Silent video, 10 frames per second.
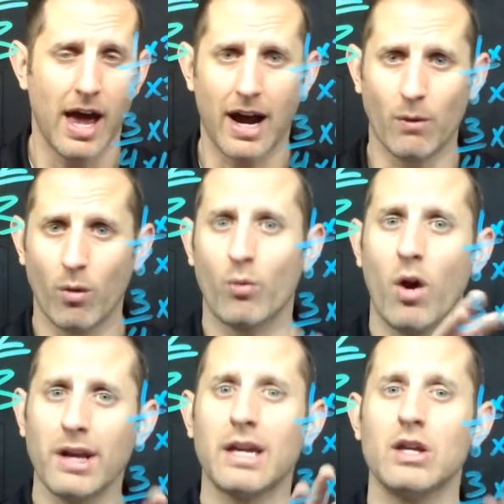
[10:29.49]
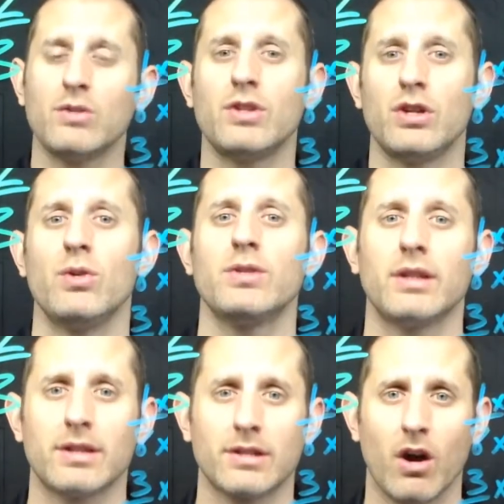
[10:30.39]
and I would want to get used to
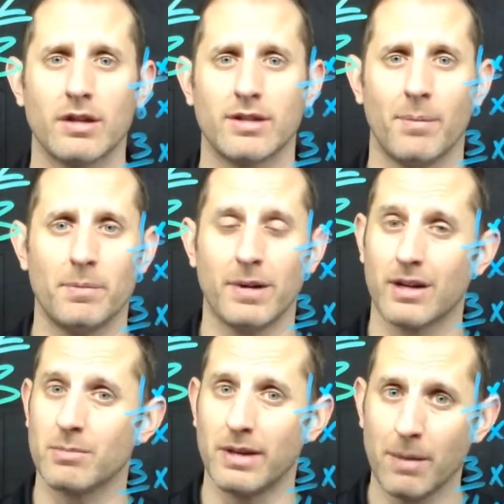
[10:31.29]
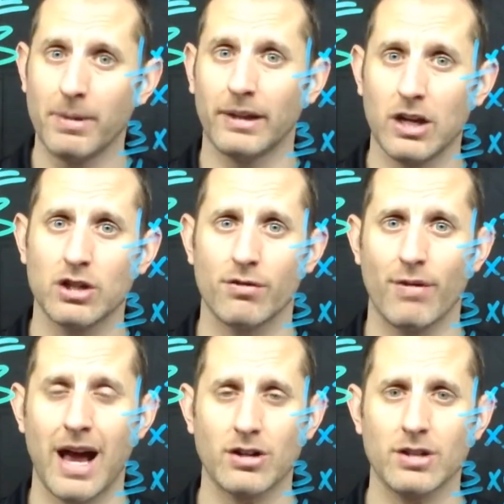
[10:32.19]
using this concept because manipulation of
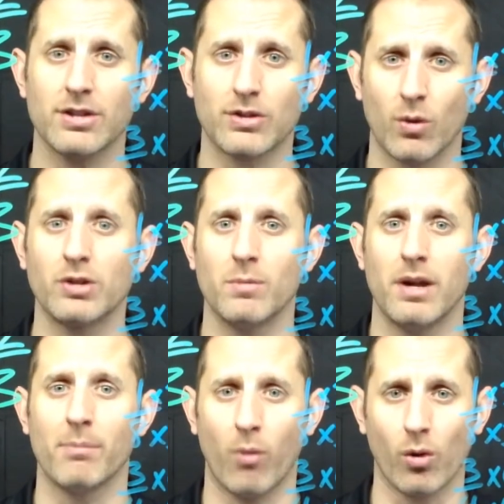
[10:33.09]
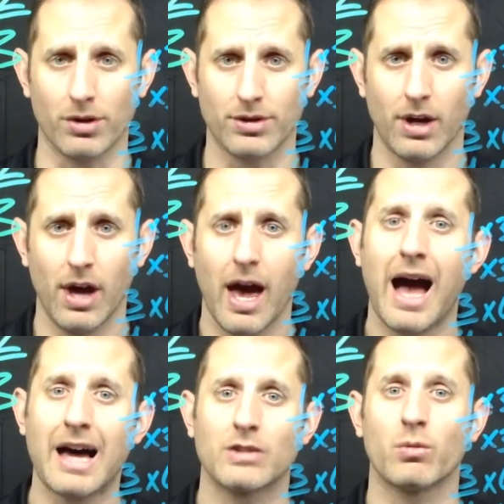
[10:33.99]
fractions is going to be important
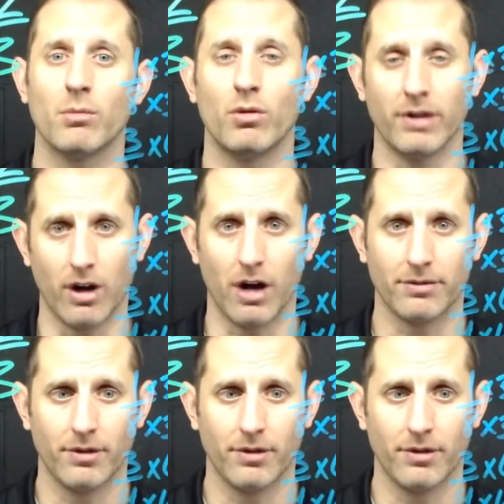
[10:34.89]
as we're moving on.